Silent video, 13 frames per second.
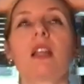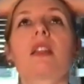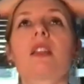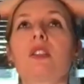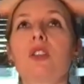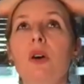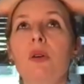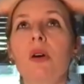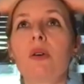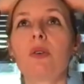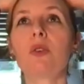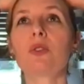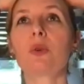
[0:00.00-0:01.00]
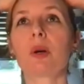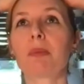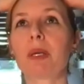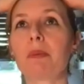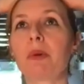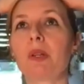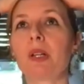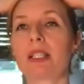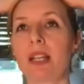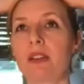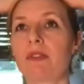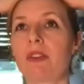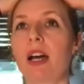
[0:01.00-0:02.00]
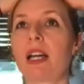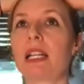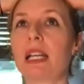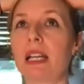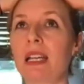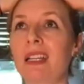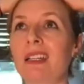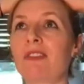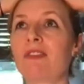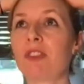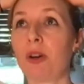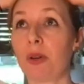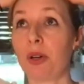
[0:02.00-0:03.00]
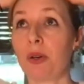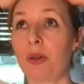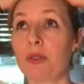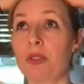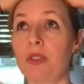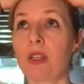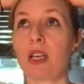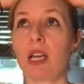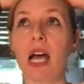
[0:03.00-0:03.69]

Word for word: the logos or people identified in photos.